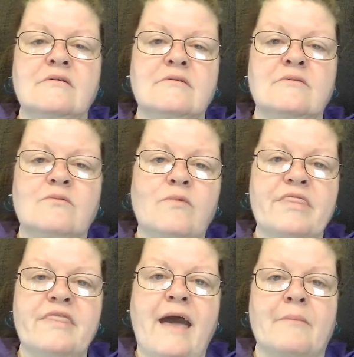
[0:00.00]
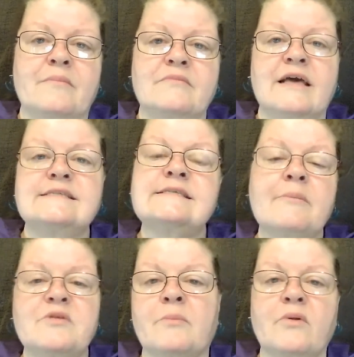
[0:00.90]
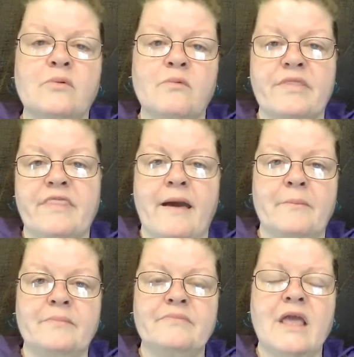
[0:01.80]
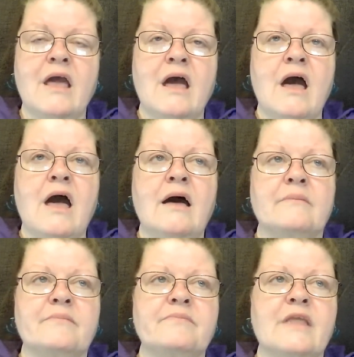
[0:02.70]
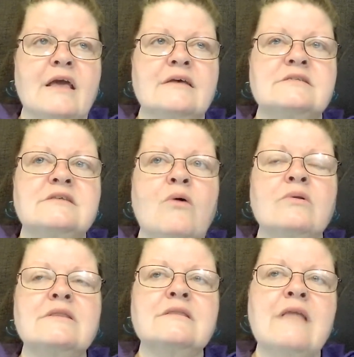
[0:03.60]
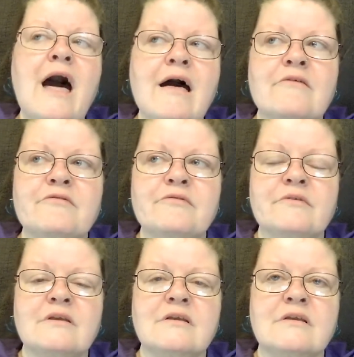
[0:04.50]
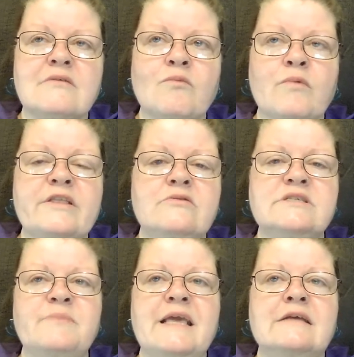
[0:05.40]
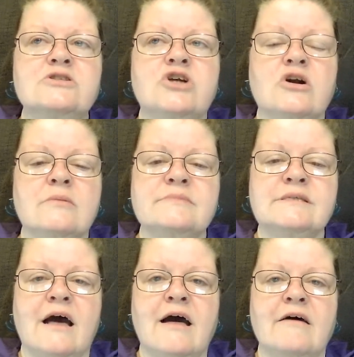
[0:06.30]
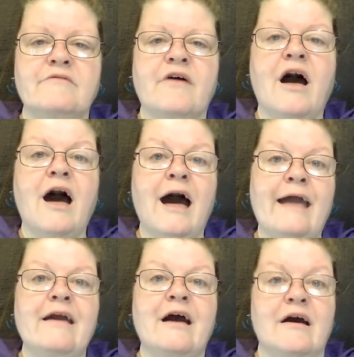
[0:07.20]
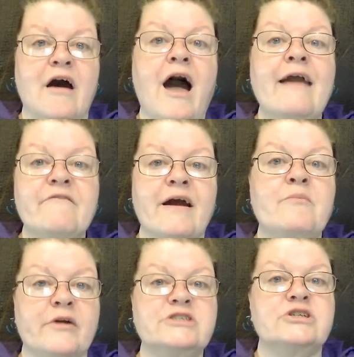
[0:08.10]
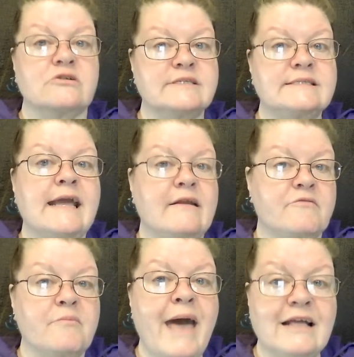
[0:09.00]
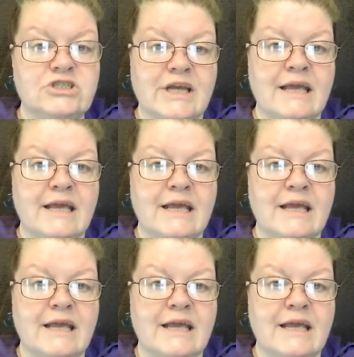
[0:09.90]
with them, acceptable with them. So love, when you speak in terms of a high vibrational state of magic,